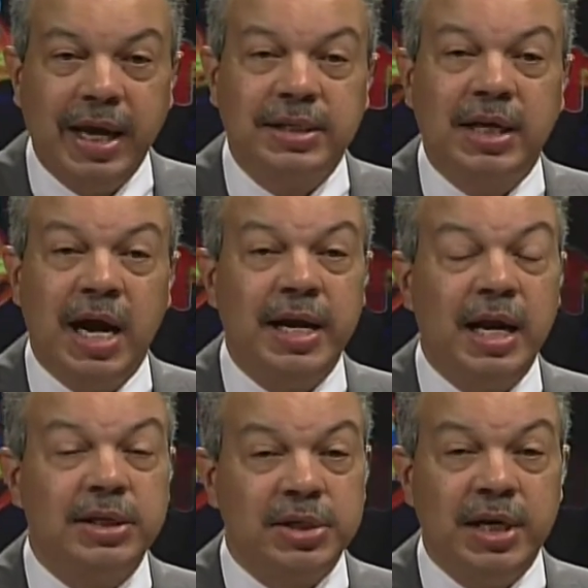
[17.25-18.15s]
as Con
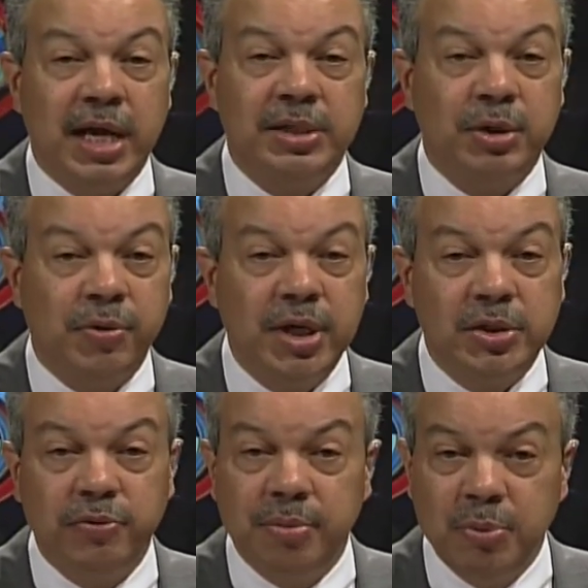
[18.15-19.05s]
Edison has
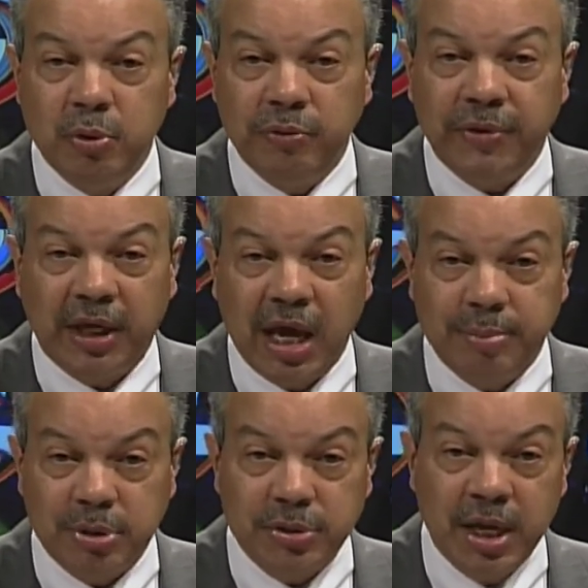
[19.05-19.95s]
agreed to remove the
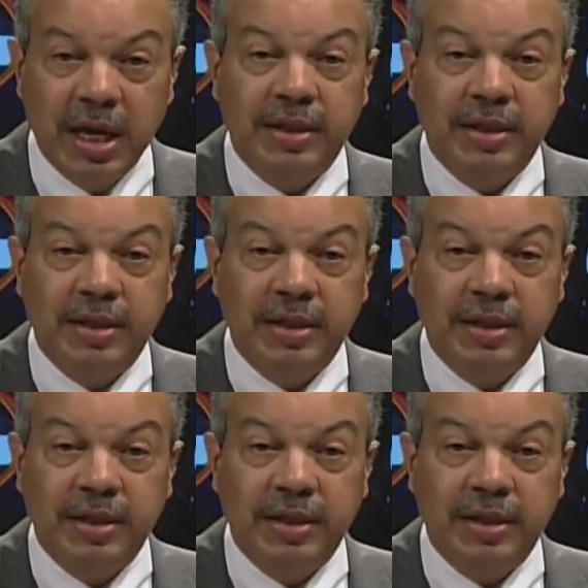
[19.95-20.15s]
cables